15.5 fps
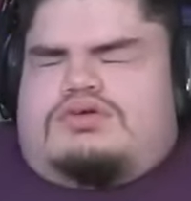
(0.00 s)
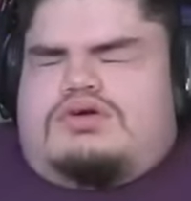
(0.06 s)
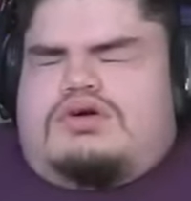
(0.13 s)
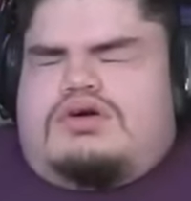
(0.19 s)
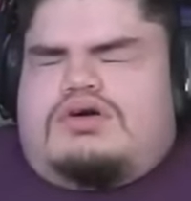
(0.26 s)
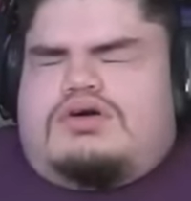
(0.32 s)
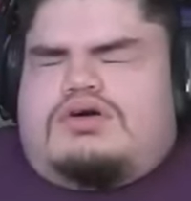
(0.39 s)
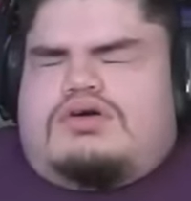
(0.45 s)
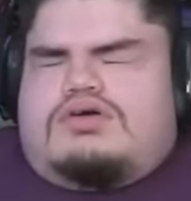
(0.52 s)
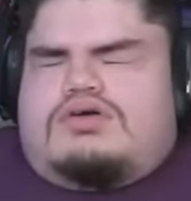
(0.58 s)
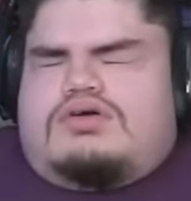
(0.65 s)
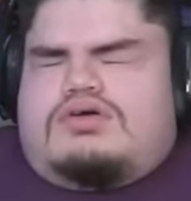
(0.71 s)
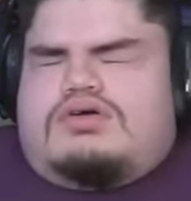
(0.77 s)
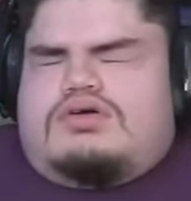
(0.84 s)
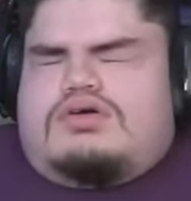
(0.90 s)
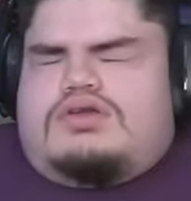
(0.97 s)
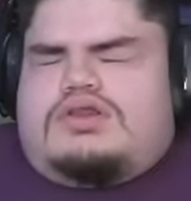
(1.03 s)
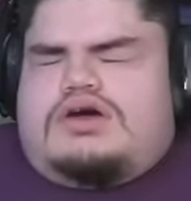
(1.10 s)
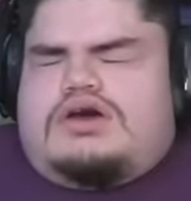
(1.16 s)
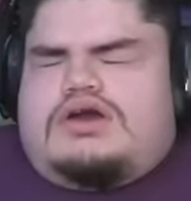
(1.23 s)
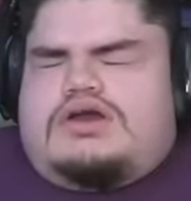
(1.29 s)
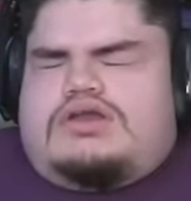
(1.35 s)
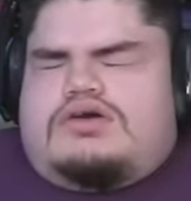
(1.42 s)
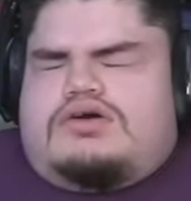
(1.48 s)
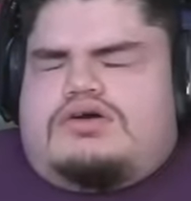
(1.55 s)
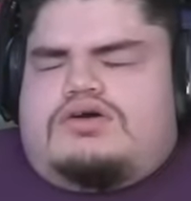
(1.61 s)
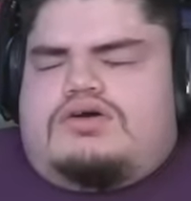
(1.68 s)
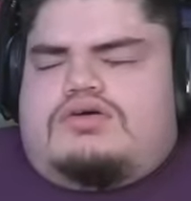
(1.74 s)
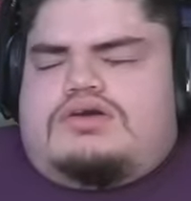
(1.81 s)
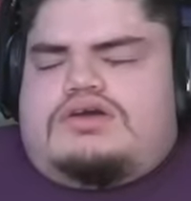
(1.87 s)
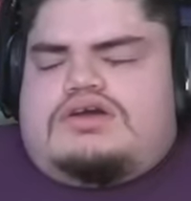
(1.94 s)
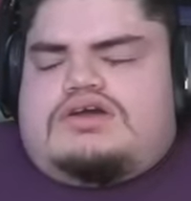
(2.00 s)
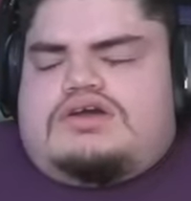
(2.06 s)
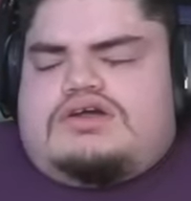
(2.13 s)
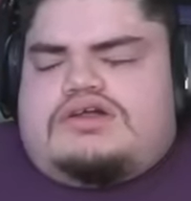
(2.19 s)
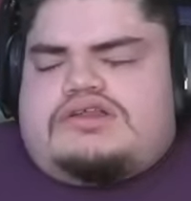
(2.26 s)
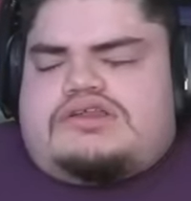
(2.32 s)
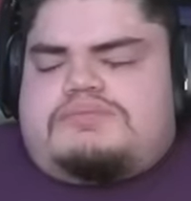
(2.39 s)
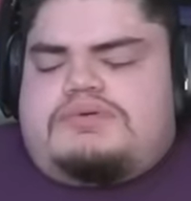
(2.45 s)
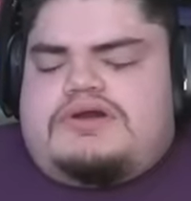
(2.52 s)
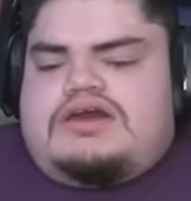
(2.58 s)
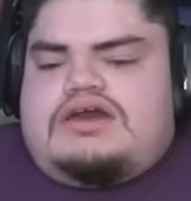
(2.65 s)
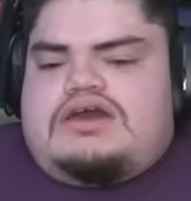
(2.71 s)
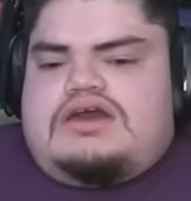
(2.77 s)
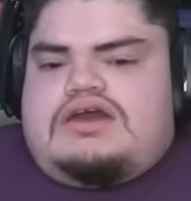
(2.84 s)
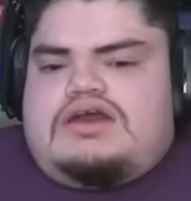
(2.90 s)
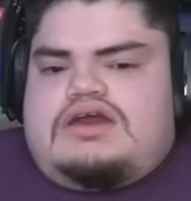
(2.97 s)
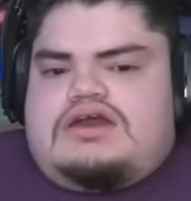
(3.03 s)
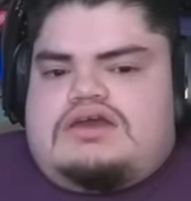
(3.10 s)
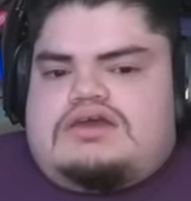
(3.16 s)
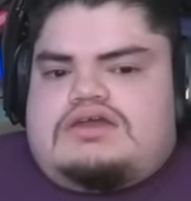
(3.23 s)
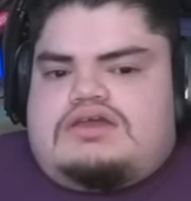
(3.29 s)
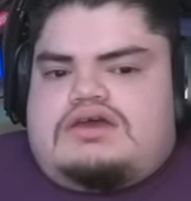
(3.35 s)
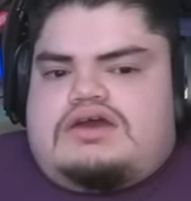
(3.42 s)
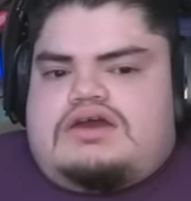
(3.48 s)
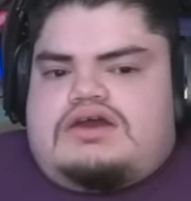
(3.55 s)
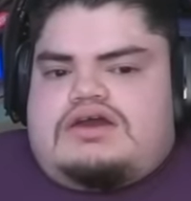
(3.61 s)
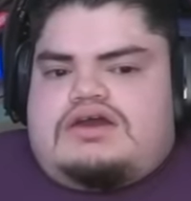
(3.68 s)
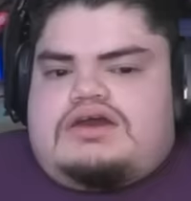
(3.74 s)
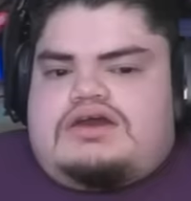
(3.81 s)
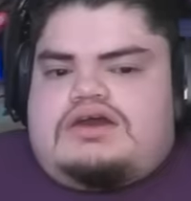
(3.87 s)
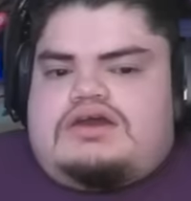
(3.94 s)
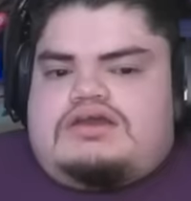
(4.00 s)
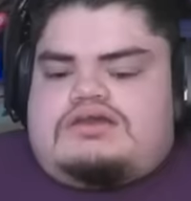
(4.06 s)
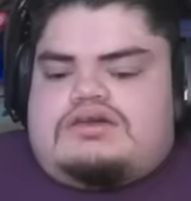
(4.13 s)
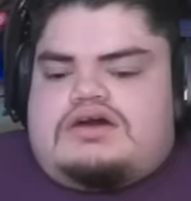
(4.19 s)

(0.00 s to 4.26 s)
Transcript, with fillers: All I know is pain, and